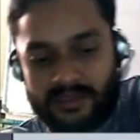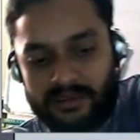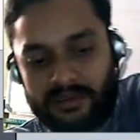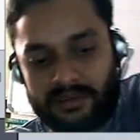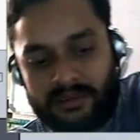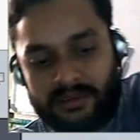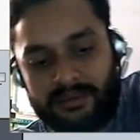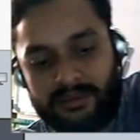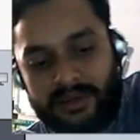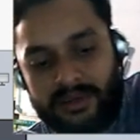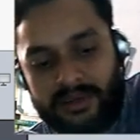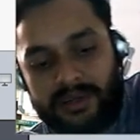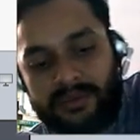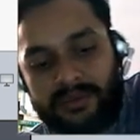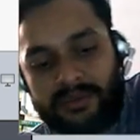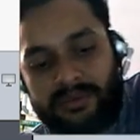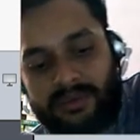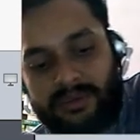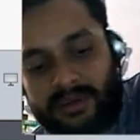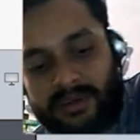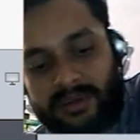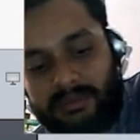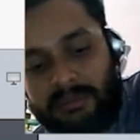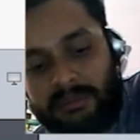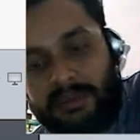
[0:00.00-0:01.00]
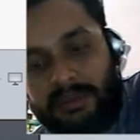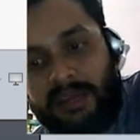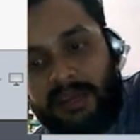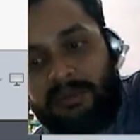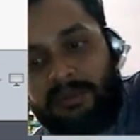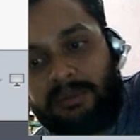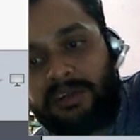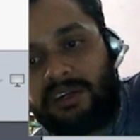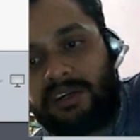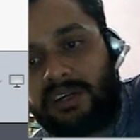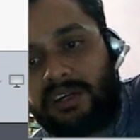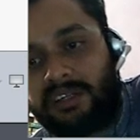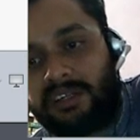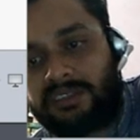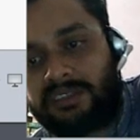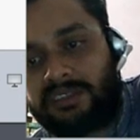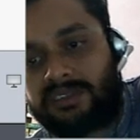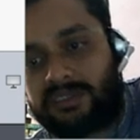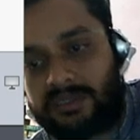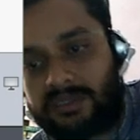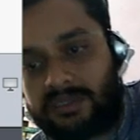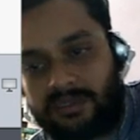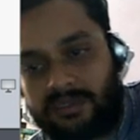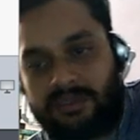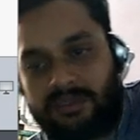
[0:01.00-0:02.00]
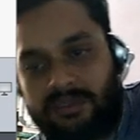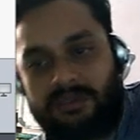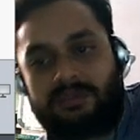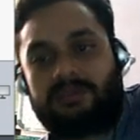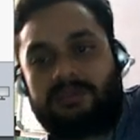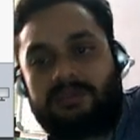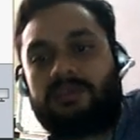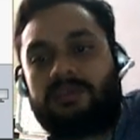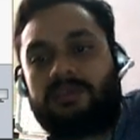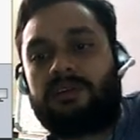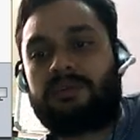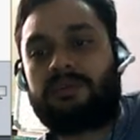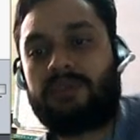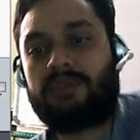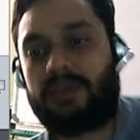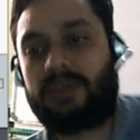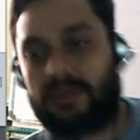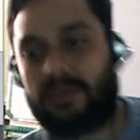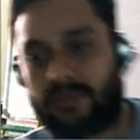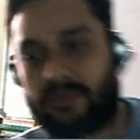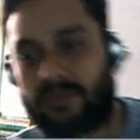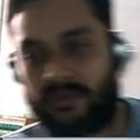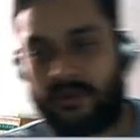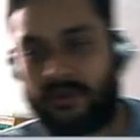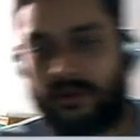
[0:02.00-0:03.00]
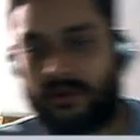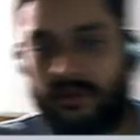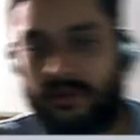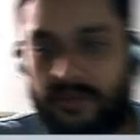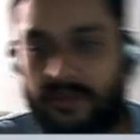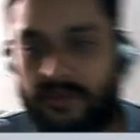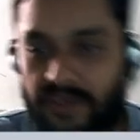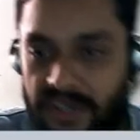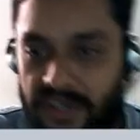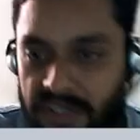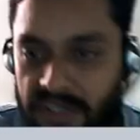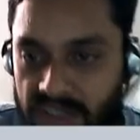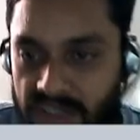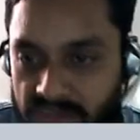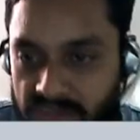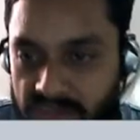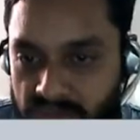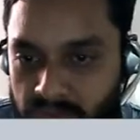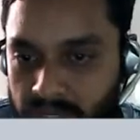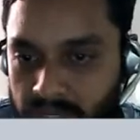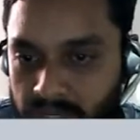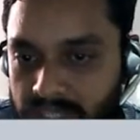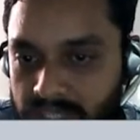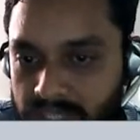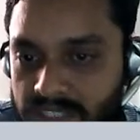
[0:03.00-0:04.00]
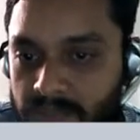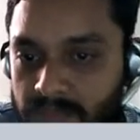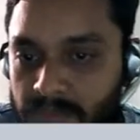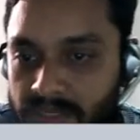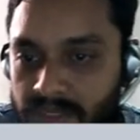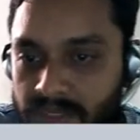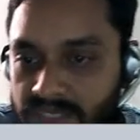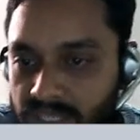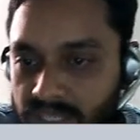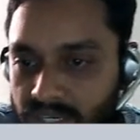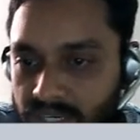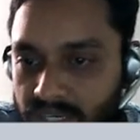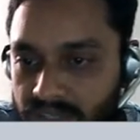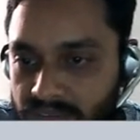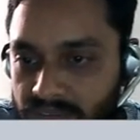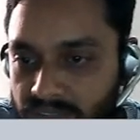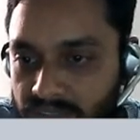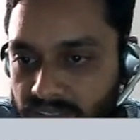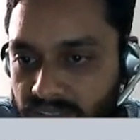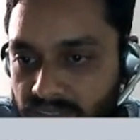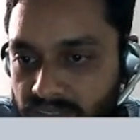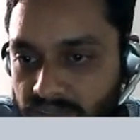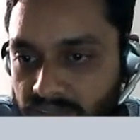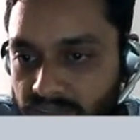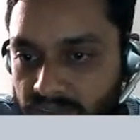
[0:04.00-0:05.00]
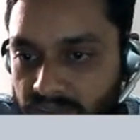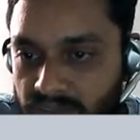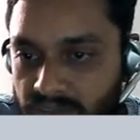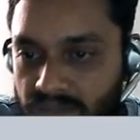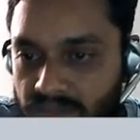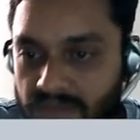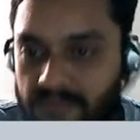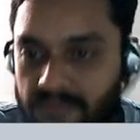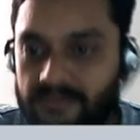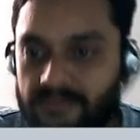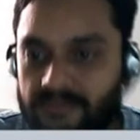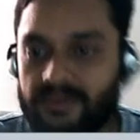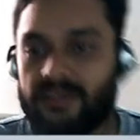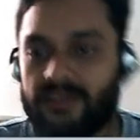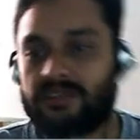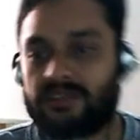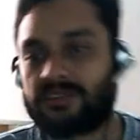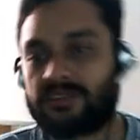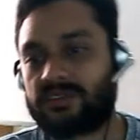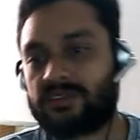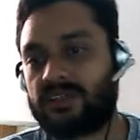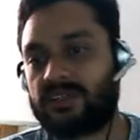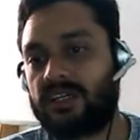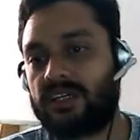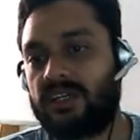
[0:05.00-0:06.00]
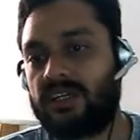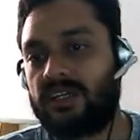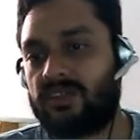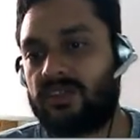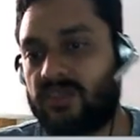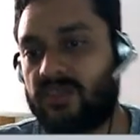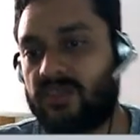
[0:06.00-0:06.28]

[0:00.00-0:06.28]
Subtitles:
24 mm diameter, that is 24 radius. You can simply select the sketch,